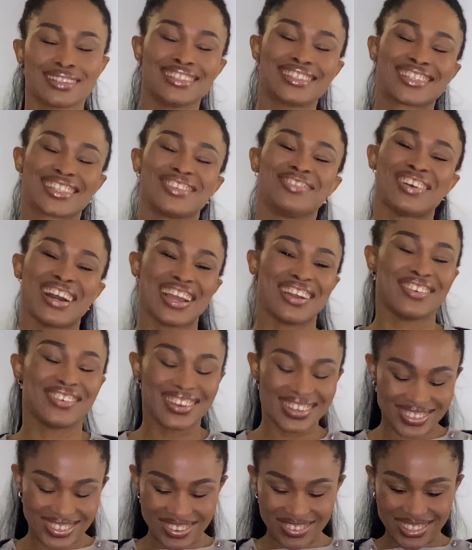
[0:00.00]
into my
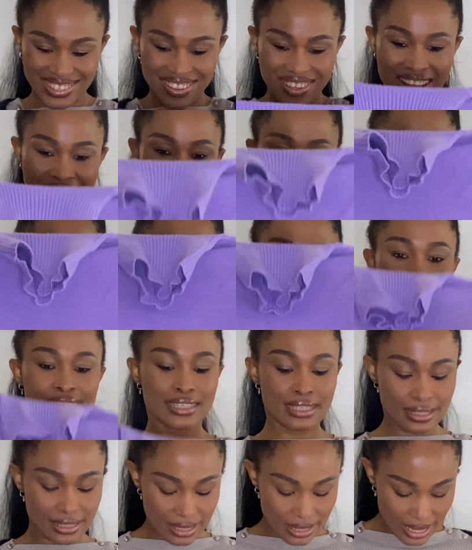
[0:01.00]
wardrobe so this
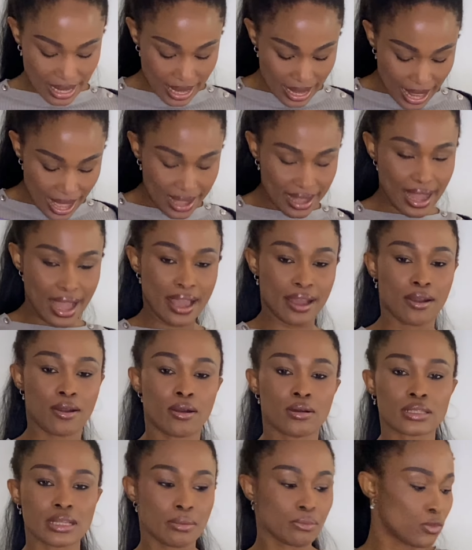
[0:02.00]
is the lilac i
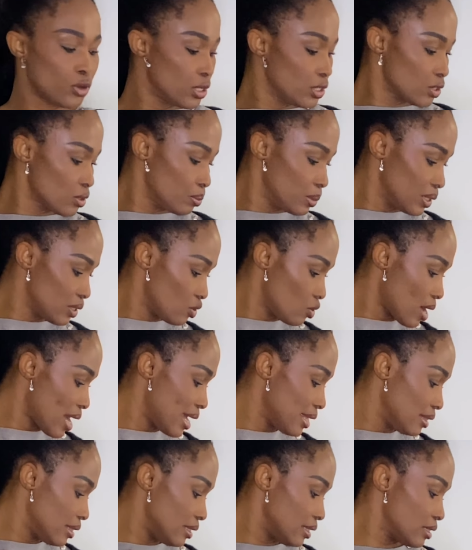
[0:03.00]
got i'm going to be
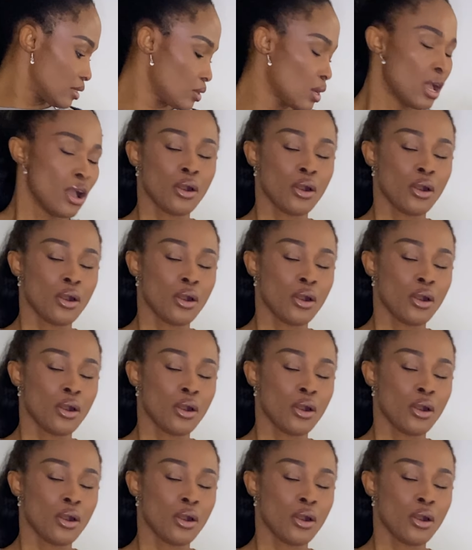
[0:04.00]
trying it